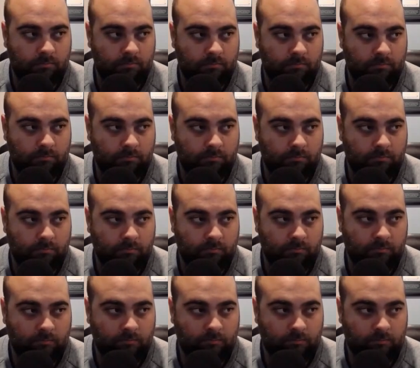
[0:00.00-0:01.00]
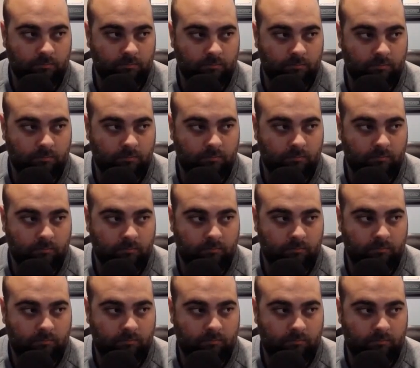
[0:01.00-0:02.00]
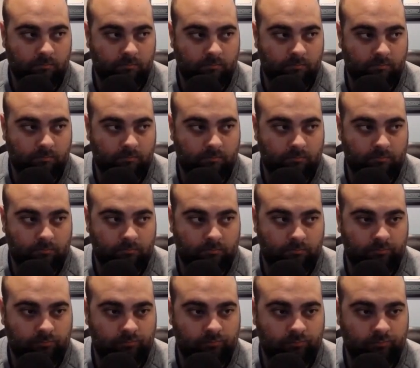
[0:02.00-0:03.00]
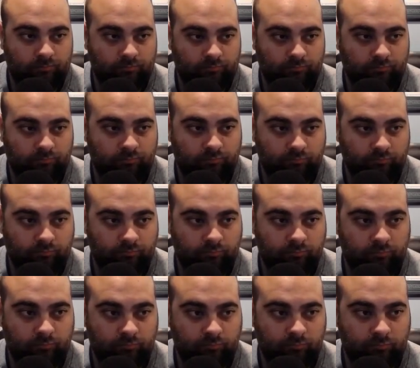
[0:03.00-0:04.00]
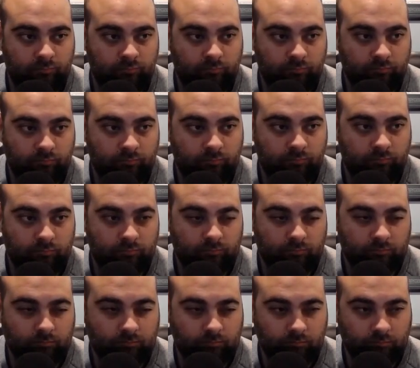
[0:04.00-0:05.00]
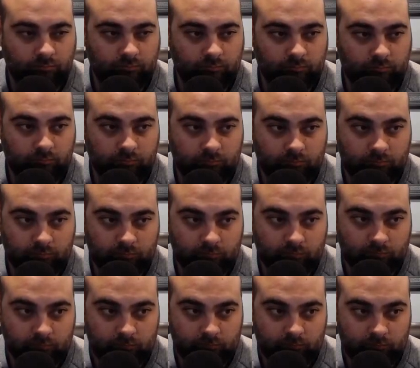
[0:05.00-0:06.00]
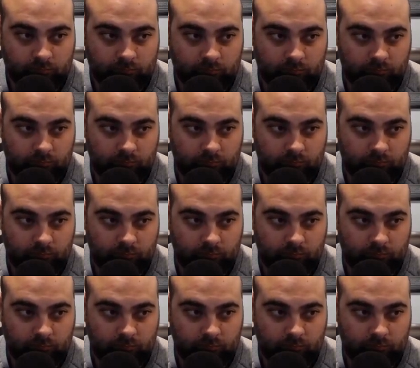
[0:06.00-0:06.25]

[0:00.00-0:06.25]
[no speech]